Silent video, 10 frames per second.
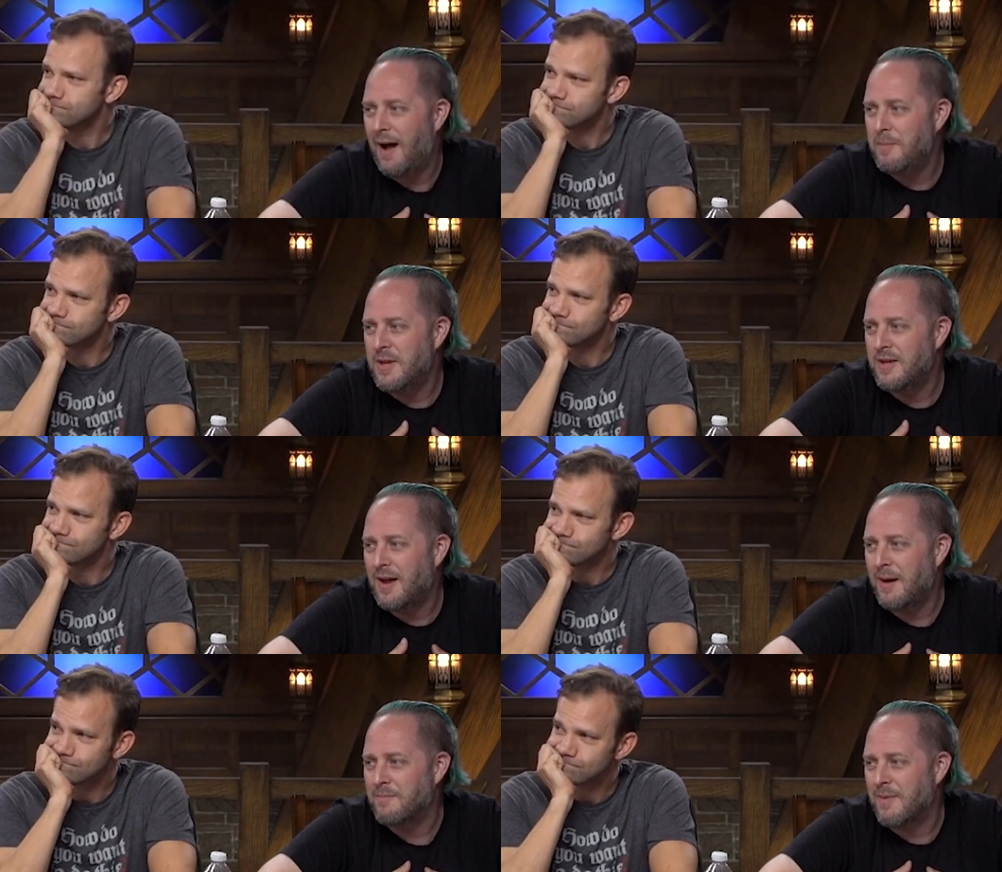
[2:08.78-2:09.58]
Speaker 1: I mean,
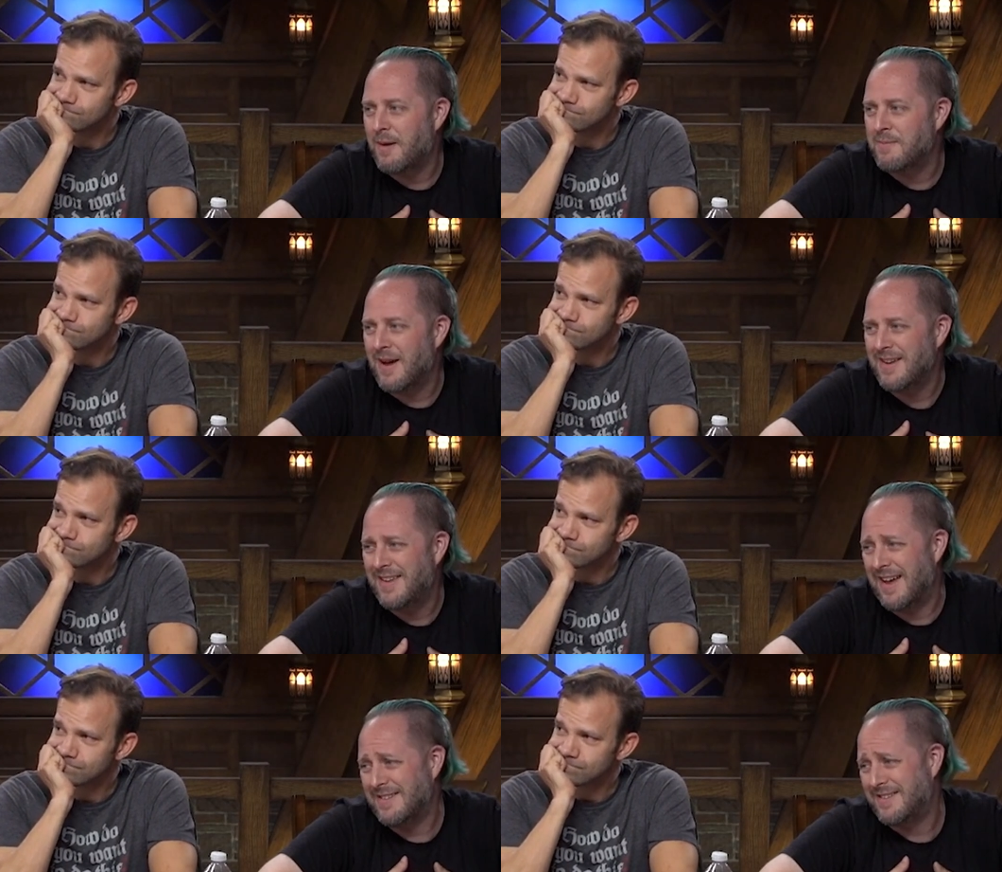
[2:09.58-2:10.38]
I'm I'm not
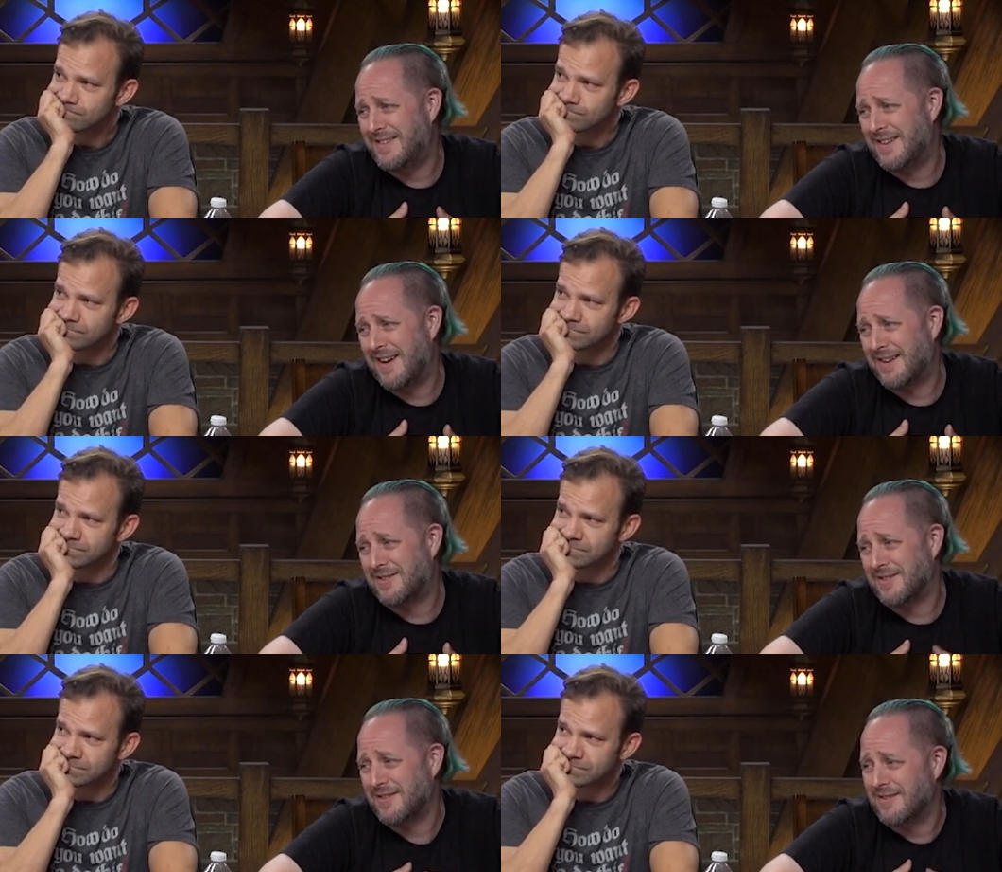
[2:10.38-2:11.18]
against it,
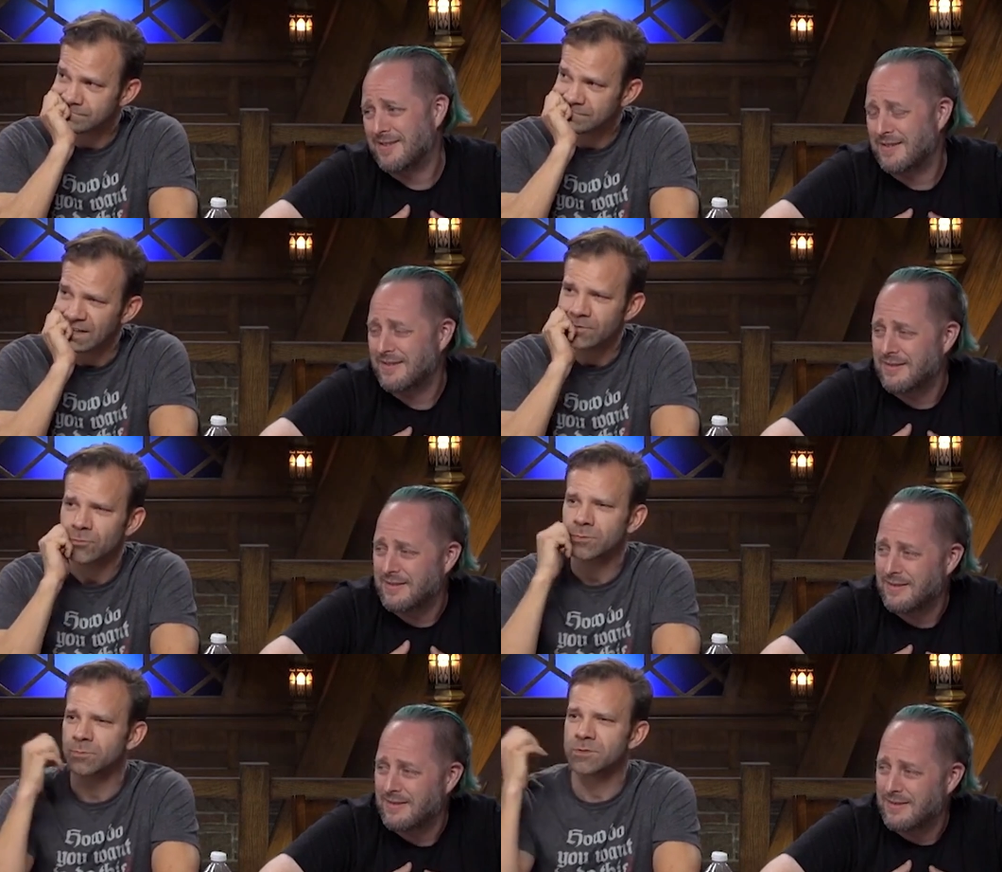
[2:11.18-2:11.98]
actually.
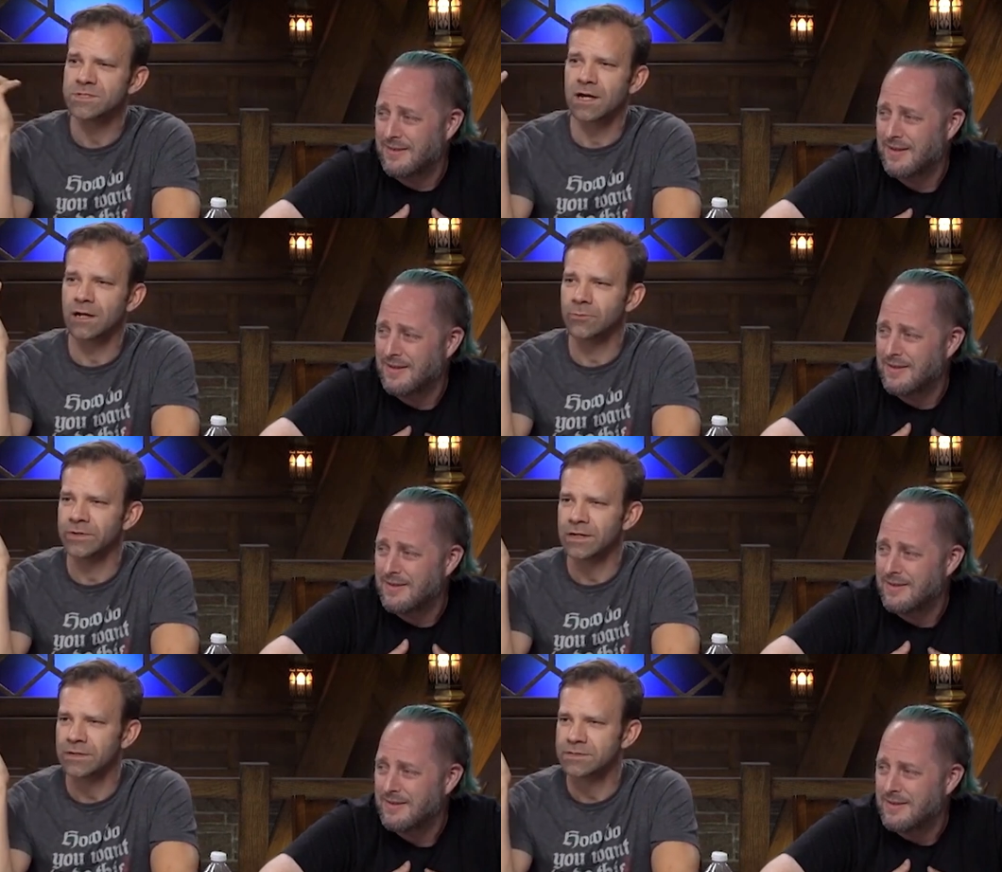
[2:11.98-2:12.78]
Speaker 2: Everyone pulls the
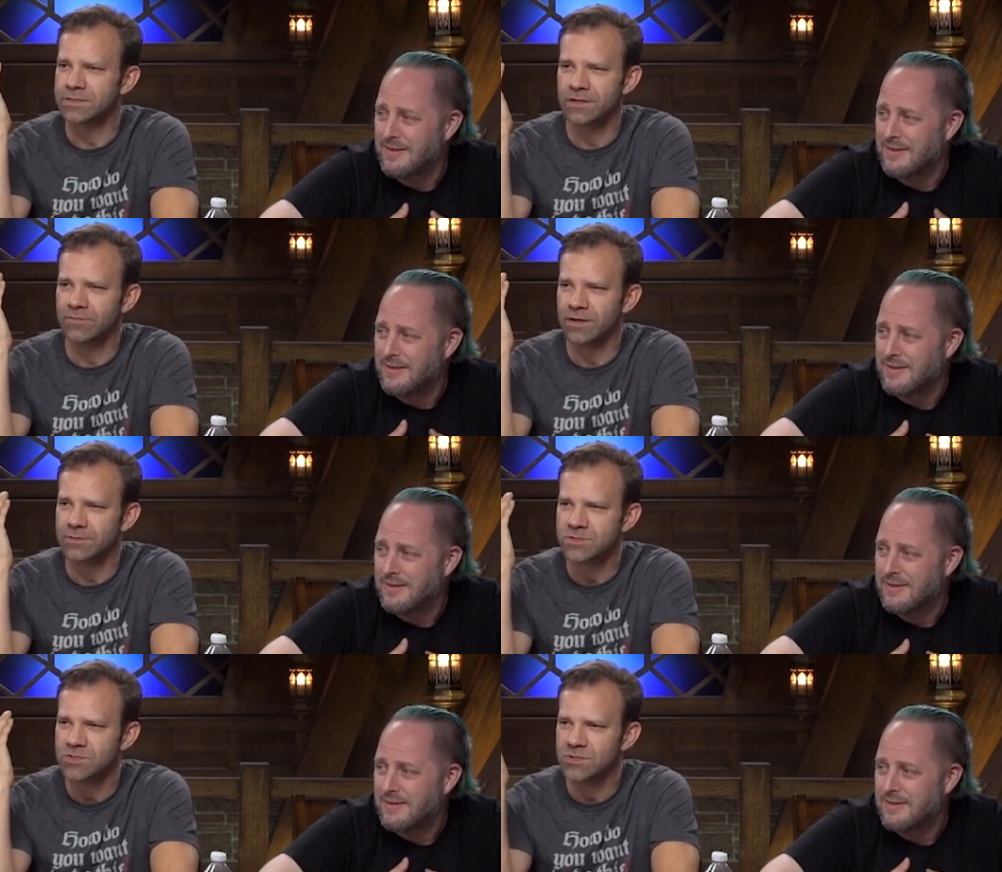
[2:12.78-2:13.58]
Halloween out, stuff
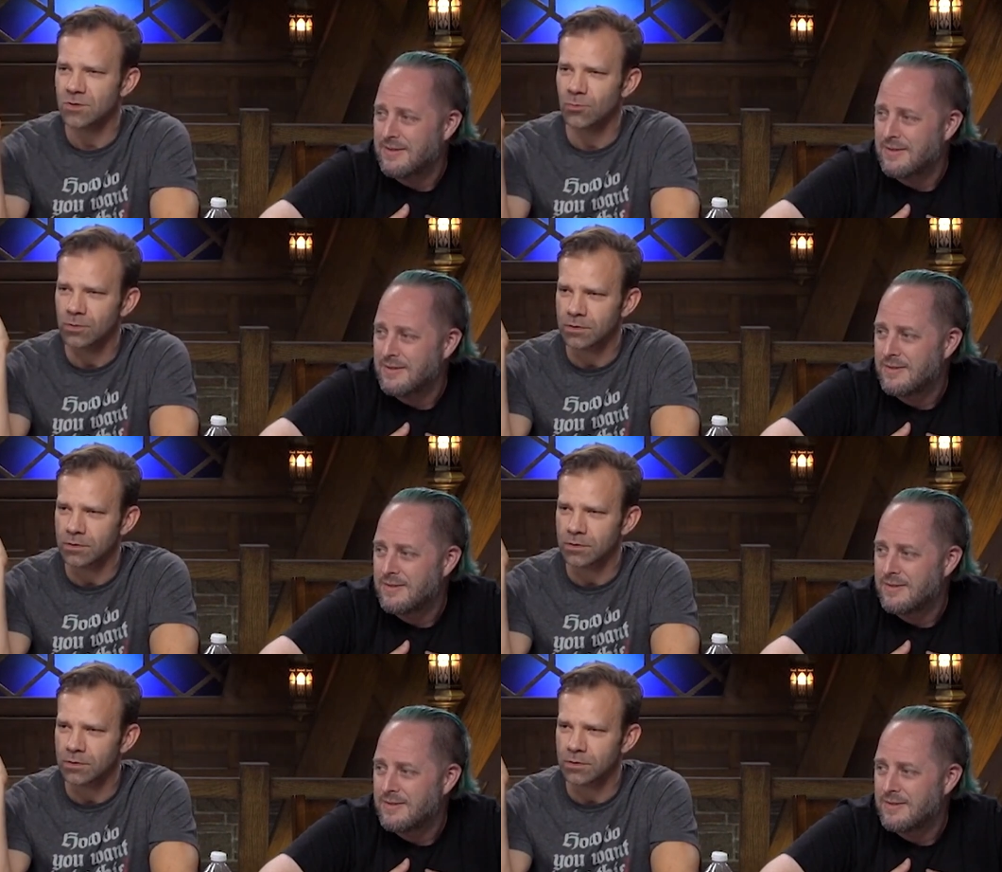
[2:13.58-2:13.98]
out so